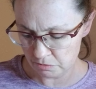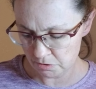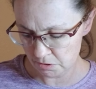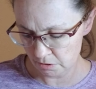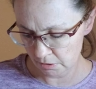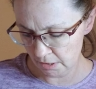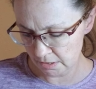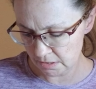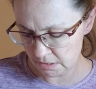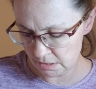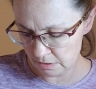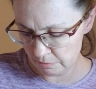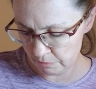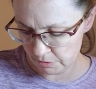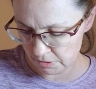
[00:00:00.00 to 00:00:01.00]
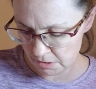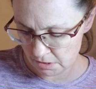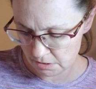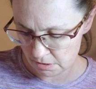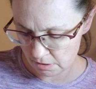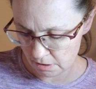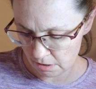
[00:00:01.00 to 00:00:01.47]
so let's see what
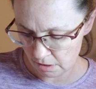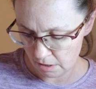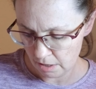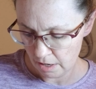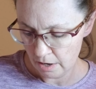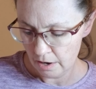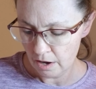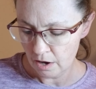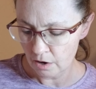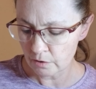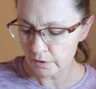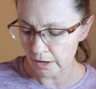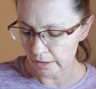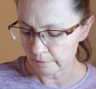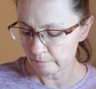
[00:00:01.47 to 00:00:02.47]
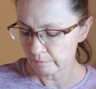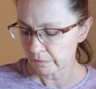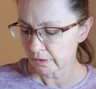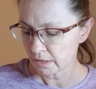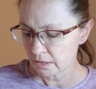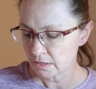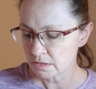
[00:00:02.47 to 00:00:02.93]
these are. Okay,
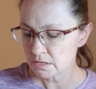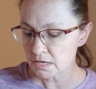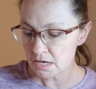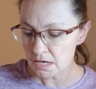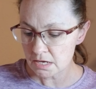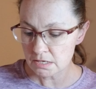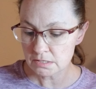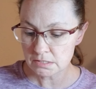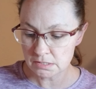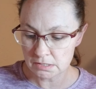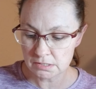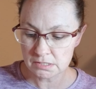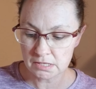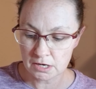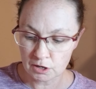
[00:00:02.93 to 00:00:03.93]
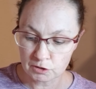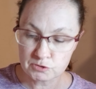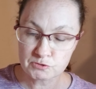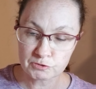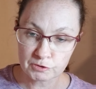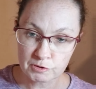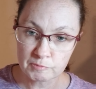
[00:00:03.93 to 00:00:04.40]
these, since they are
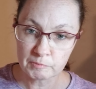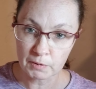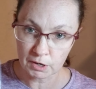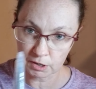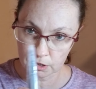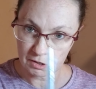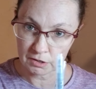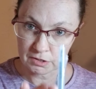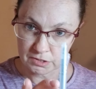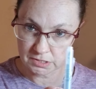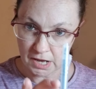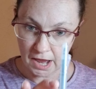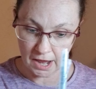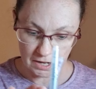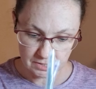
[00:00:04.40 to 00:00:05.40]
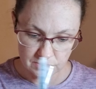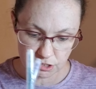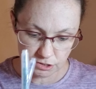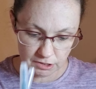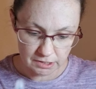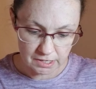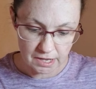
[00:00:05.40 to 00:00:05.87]
true markers,
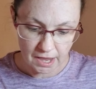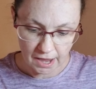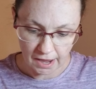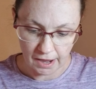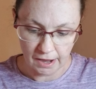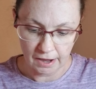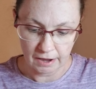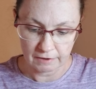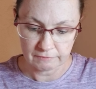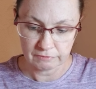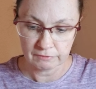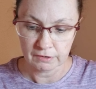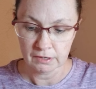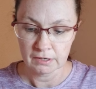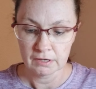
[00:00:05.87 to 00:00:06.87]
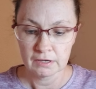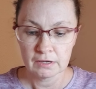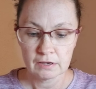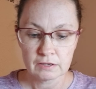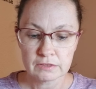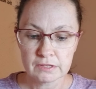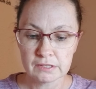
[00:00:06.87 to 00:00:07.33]
actually have
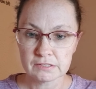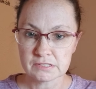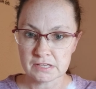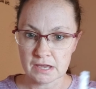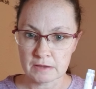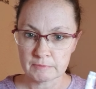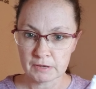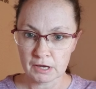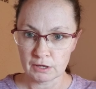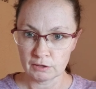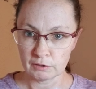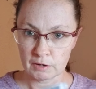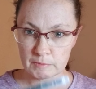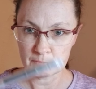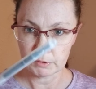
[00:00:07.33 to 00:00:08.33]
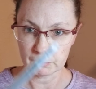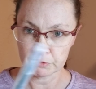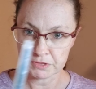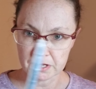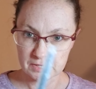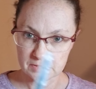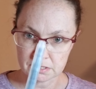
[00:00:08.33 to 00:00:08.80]
the same color at both
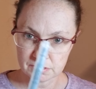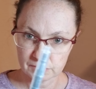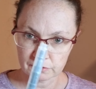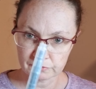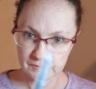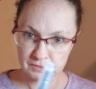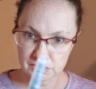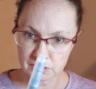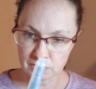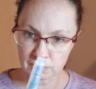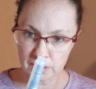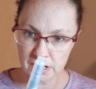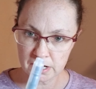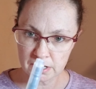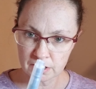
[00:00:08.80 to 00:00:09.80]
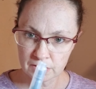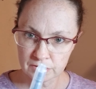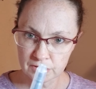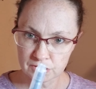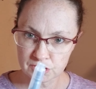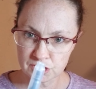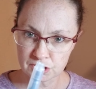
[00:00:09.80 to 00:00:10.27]
ends. So if it's green on
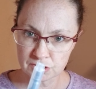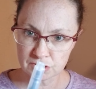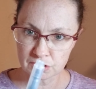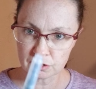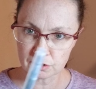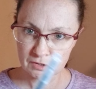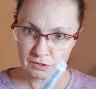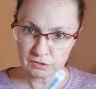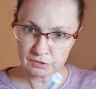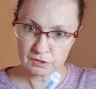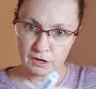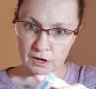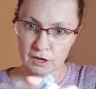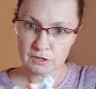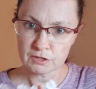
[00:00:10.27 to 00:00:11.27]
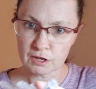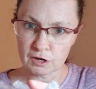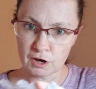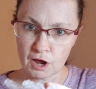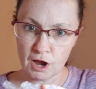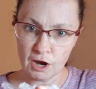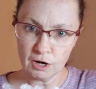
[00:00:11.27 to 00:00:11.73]
the
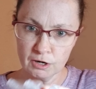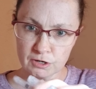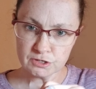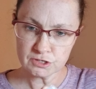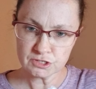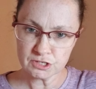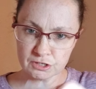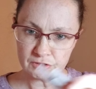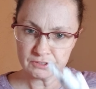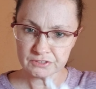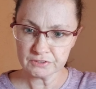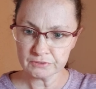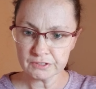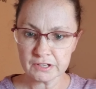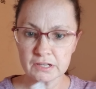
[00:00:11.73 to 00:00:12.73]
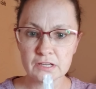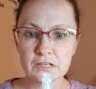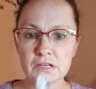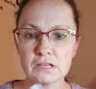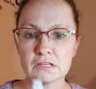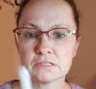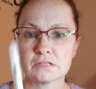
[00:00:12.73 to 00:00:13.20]
large chiseled end,
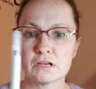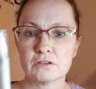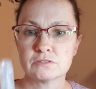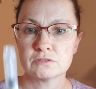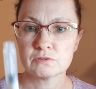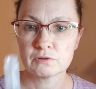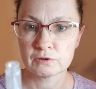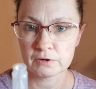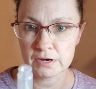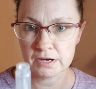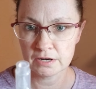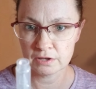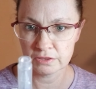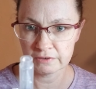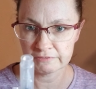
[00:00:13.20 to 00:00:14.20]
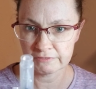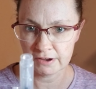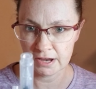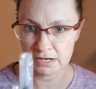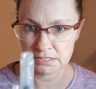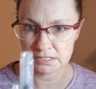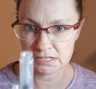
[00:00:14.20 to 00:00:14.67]
it's also green on the
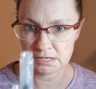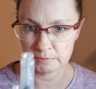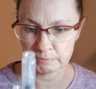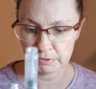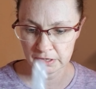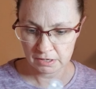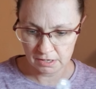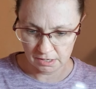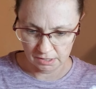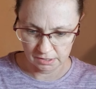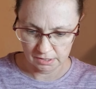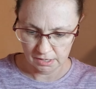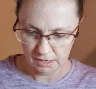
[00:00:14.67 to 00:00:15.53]
fine tip end.